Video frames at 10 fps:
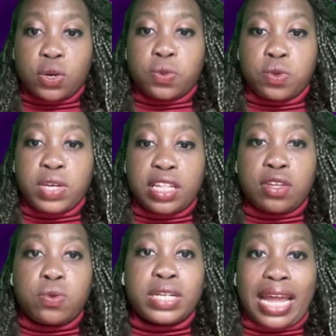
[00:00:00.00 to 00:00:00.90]
So you
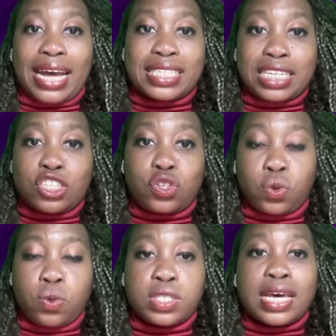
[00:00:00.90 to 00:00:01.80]
can utilize these
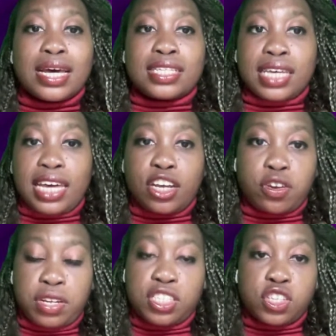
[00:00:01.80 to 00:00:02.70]
tools to
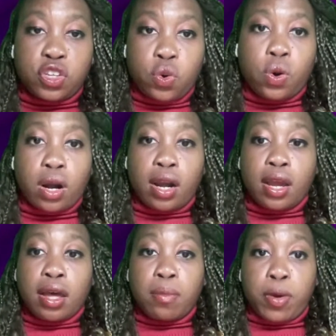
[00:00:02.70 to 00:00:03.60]
increase your
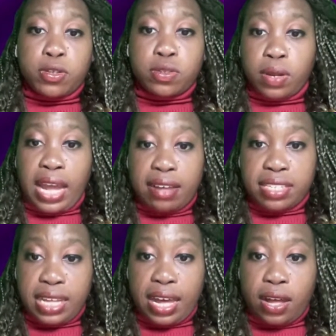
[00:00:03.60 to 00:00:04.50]
personal
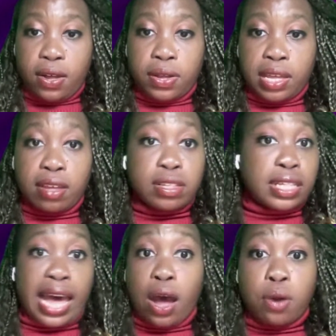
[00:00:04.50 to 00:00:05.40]
lifestyle
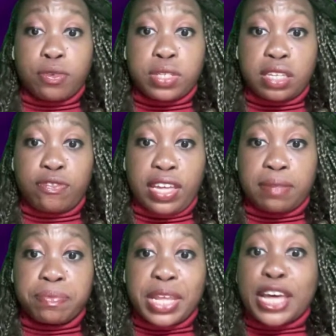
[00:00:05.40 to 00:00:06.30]
however you see fit.